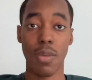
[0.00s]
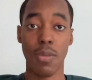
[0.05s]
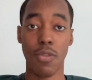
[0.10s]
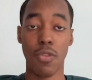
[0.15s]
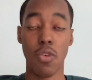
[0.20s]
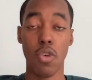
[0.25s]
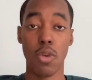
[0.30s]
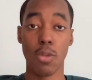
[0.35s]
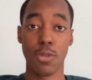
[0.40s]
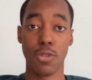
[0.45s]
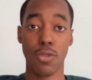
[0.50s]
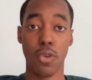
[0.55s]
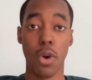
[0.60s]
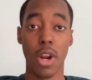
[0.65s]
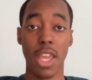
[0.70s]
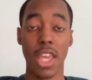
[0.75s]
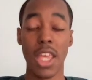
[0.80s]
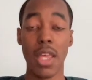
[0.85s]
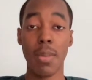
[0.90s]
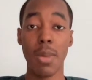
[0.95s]
forms for
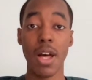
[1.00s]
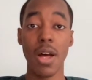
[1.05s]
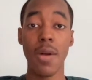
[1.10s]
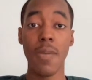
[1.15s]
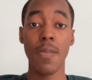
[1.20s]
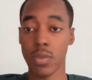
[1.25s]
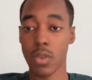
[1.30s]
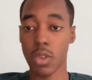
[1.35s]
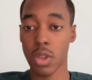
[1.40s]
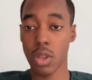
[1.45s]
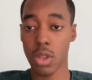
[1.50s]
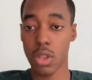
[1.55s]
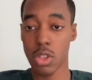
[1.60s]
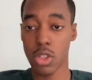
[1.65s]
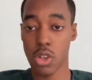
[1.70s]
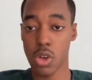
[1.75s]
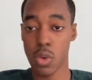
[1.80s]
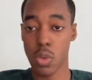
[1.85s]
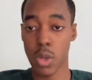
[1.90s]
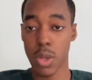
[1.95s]
email.
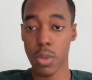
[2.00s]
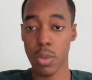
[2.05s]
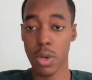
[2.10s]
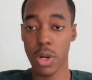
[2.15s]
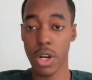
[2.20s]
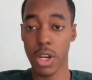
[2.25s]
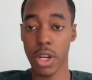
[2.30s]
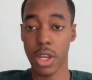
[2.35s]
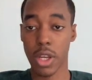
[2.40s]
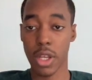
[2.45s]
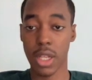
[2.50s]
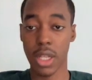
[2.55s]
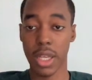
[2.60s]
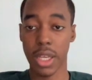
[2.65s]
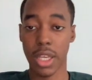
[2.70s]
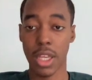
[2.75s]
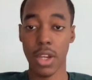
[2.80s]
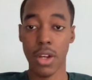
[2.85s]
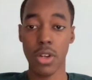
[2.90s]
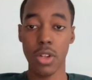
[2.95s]
So we're going to click
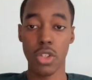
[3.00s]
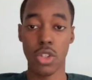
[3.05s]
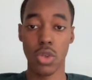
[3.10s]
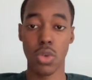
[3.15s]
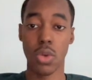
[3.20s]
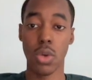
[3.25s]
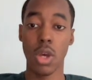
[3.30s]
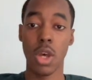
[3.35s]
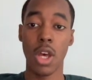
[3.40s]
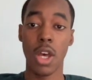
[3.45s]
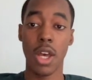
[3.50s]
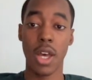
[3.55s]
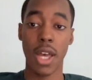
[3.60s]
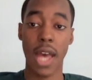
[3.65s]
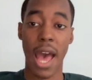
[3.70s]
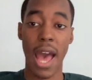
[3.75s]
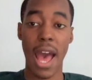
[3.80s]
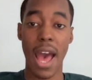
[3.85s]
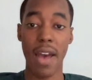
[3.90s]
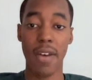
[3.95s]
here to
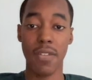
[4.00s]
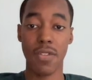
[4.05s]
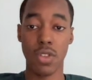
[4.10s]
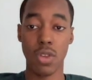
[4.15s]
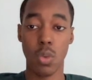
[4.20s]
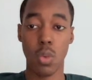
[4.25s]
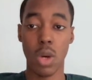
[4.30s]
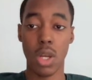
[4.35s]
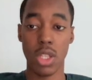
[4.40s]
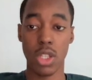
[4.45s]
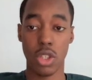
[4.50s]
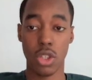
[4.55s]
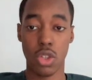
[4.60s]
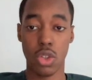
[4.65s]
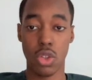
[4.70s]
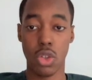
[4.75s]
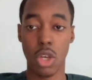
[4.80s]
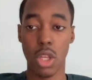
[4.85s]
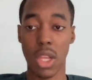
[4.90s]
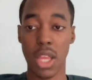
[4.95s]
have the ones to
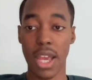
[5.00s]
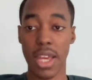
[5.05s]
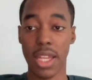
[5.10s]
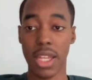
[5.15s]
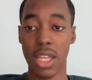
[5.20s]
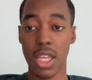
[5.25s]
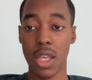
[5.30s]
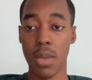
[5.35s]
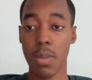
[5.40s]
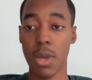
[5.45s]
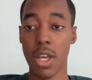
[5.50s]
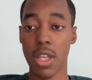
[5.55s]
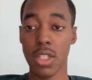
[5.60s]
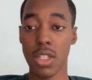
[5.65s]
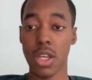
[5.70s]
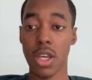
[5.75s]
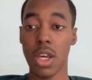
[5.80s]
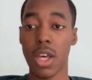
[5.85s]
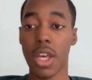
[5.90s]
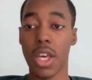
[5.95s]
collect emails.
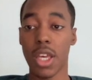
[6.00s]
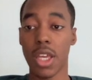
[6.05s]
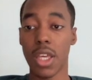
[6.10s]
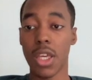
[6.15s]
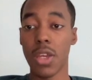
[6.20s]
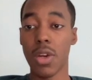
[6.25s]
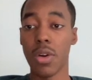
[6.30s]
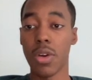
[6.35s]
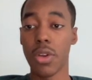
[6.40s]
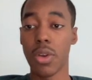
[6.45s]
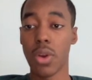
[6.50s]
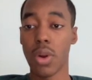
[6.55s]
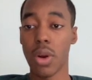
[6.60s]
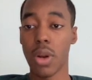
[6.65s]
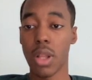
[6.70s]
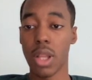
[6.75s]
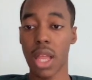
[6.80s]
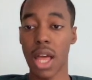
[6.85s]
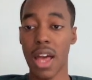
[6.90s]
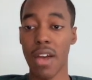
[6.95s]
Here you'll
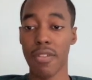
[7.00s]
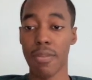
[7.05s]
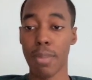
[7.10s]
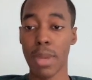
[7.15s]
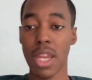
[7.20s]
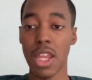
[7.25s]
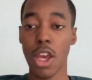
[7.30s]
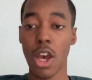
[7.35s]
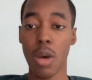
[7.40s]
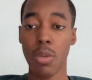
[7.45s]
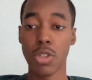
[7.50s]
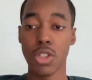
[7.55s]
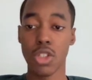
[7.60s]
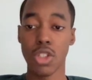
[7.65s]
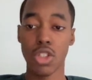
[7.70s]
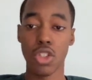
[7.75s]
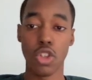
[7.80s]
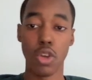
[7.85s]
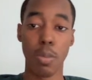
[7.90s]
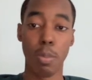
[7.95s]
have many
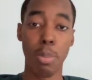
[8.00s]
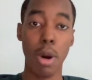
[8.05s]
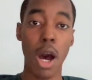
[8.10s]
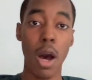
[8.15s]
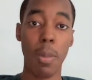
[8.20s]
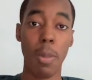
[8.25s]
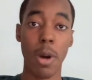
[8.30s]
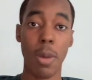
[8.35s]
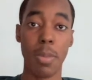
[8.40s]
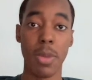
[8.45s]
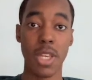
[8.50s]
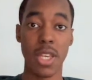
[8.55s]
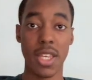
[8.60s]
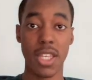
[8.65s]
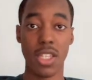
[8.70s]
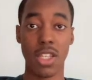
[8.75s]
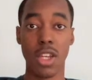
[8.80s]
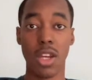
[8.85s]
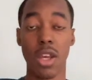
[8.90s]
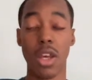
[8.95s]
options. So pop-up is
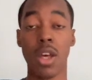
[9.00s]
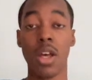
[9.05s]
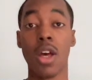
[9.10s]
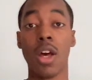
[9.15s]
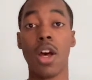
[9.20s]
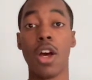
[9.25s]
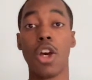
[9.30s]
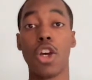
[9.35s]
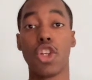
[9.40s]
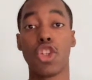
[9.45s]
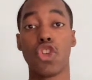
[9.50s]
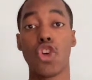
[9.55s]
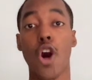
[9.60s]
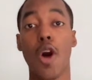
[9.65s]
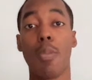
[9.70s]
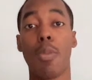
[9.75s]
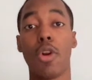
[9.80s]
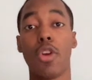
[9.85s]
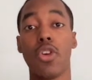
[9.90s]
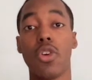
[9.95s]
going to show up
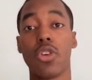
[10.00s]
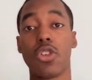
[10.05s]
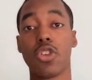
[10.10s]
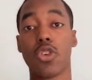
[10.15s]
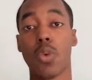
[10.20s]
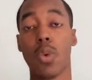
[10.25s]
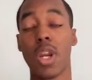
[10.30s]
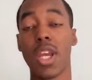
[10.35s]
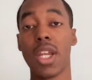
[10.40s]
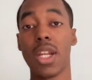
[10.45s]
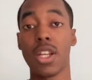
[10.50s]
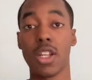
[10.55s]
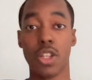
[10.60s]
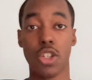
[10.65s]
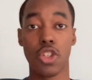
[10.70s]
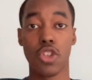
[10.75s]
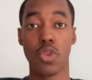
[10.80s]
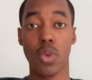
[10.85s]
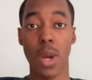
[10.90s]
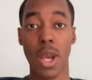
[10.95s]
on your screen
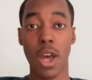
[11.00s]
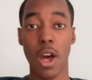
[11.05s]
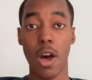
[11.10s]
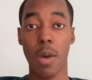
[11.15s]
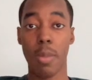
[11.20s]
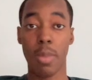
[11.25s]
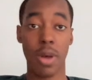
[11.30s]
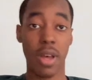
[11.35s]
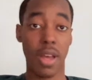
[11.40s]
straight up